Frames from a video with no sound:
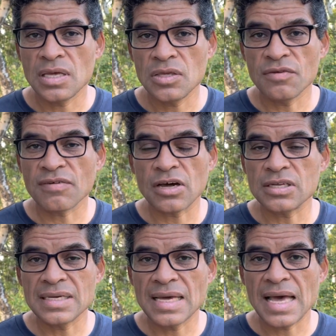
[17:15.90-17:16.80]
you've got
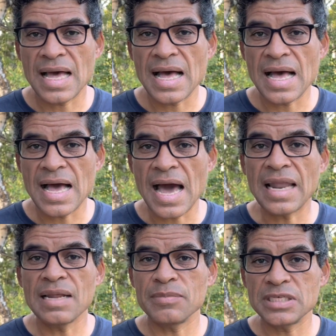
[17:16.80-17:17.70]

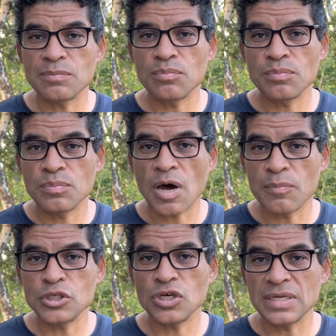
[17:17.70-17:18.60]
unlimited
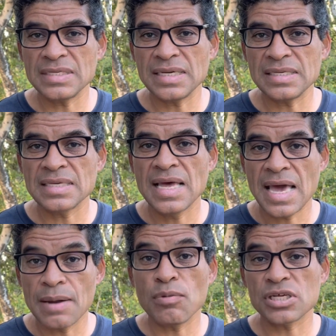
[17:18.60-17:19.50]
opportunities
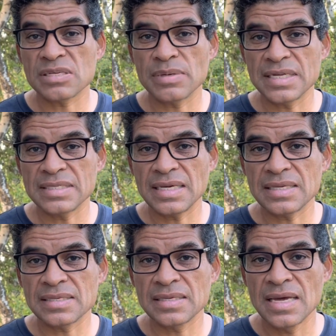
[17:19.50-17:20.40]
and
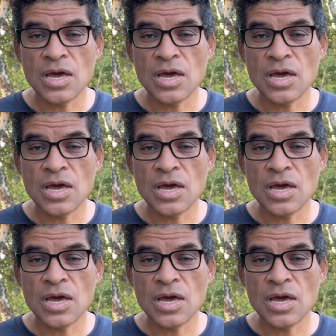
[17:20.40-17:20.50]
possibilities.